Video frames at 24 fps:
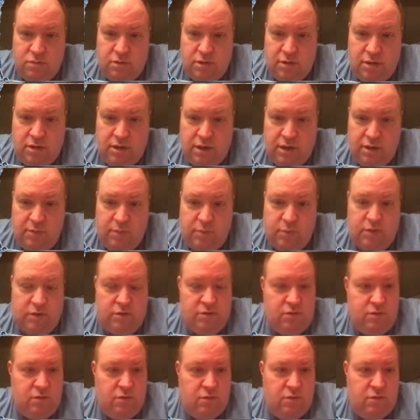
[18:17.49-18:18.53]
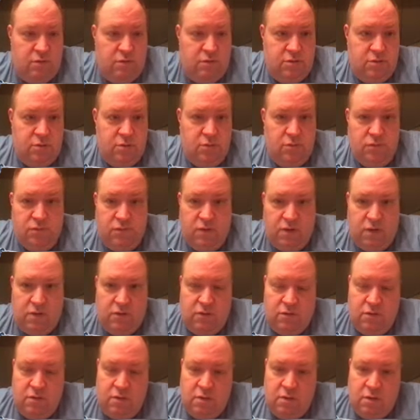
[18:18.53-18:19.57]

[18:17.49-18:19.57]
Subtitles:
it gains plus 2 defense.